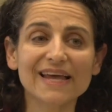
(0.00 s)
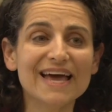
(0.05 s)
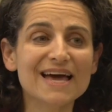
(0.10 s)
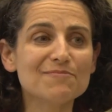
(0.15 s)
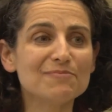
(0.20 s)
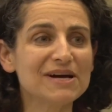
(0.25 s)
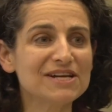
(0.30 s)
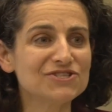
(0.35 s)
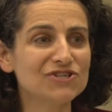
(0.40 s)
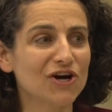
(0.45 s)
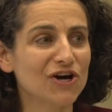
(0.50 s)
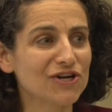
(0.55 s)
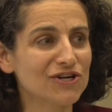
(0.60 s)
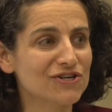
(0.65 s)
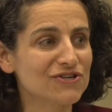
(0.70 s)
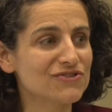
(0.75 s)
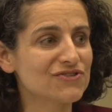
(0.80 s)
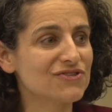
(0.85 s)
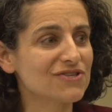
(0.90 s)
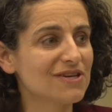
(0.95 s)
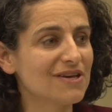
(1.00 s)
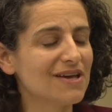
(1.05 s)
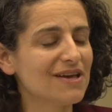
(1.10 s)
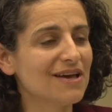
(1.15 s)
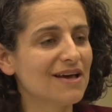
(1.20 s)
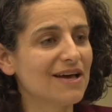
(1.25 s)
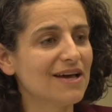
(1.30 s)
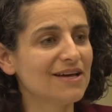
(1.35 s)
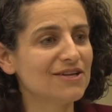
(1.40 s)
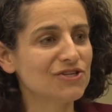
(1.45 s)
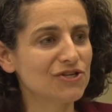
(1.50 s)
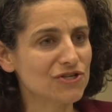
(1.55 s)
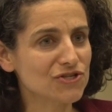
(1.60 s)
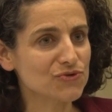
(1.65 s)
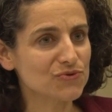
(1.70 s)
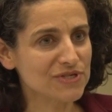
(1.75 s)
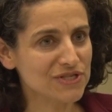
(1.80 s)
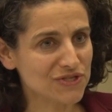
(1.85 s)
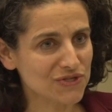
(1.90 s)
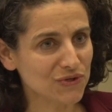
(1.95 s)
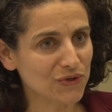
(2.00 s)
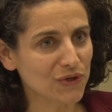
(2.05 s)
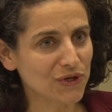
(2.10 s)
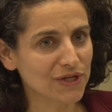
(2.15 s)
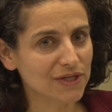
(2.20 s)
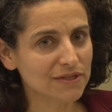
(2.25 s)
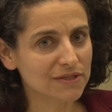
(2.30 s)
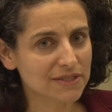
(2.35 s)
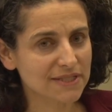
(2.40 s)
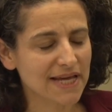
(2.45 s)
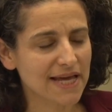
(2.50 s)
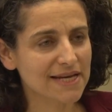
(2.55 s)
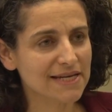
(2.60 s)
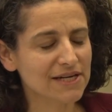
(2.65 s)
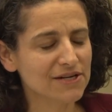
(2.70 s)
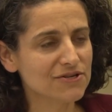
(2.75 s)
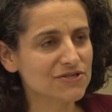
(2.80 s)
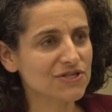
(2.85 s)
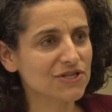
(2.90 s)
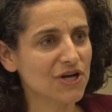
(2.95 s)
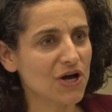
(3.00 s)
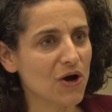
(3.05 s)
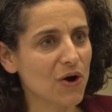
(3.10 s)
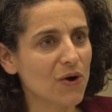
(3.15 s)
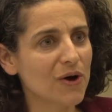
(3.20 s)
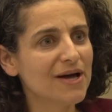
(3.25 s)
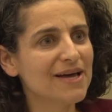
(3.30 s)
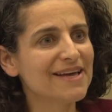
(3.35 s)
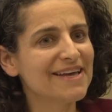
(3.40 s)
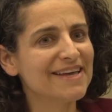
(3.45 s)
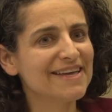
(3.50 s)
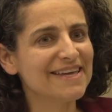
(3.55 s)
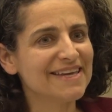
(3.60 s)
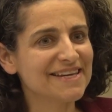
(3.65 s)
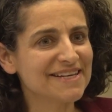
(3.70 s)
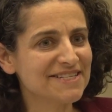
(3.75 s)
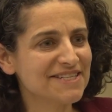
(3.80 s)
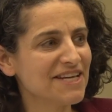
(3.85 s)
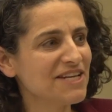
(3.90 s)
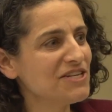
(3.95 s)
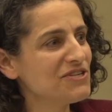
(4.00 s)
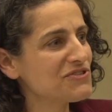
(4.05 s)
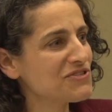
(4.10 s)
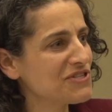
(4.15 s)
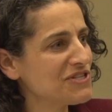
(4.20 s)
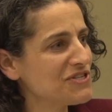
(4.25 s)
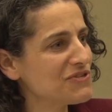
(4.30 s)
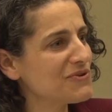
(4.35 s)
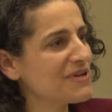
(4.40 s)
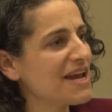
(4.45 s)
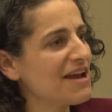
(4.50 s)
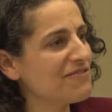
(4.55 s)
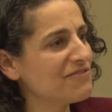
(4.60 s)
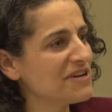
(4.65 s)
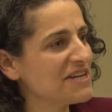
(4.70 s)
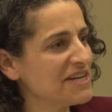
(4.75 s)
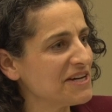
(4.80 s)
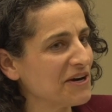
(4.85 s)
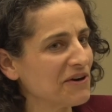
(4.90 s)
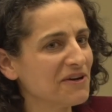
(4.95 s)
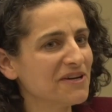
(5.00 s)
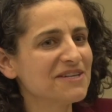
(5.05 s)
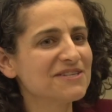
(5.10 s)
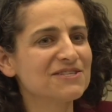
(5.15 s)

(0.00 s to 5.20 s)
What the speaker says: at my daughter's nursery school 10 years ago, he continues to do it every year.